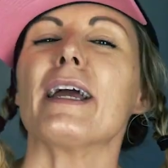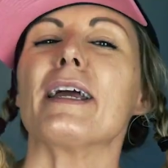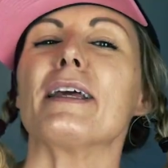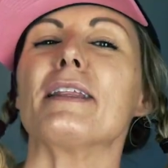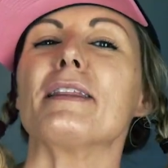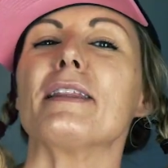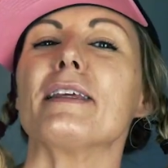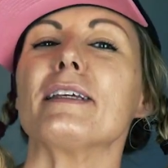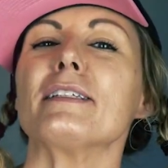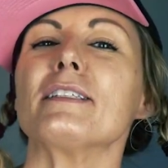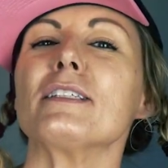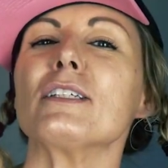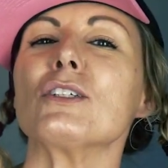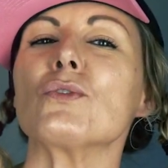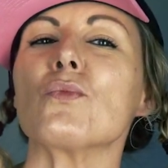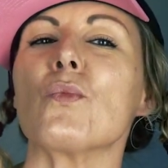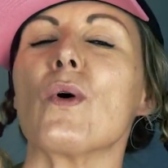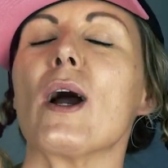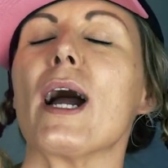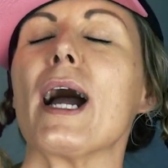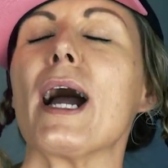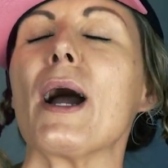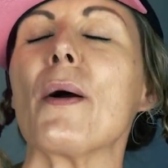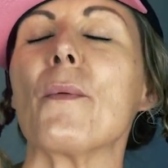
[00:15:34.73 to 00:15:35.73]
and this is
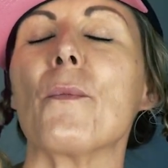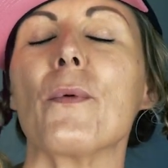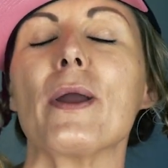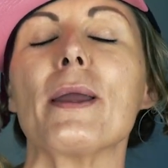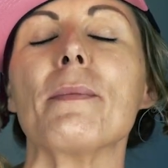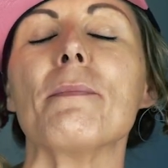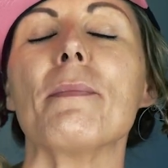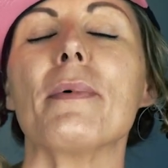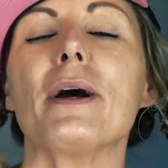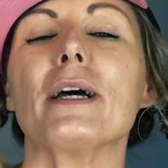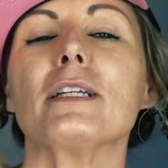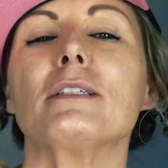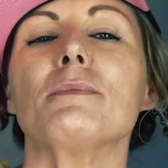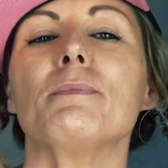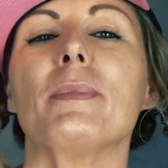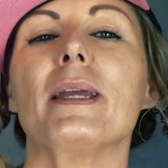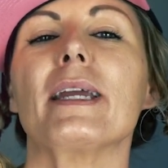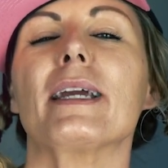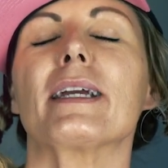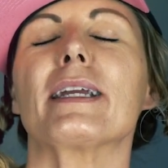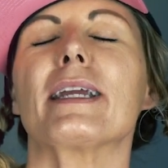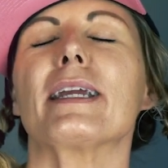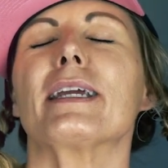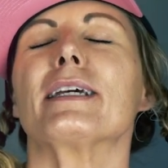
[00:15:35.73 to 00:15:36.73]
why we must
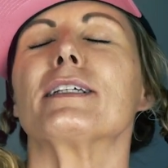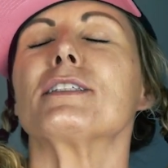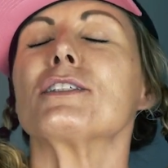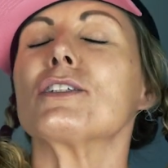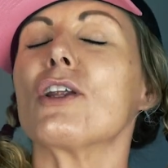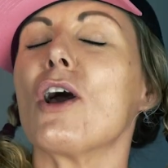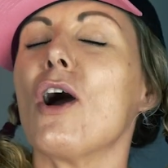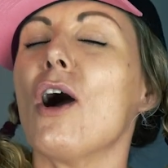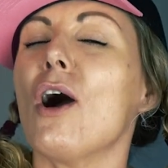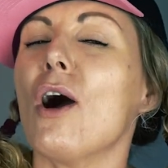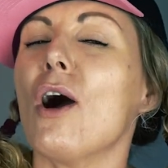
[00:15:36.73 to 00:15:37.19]
be against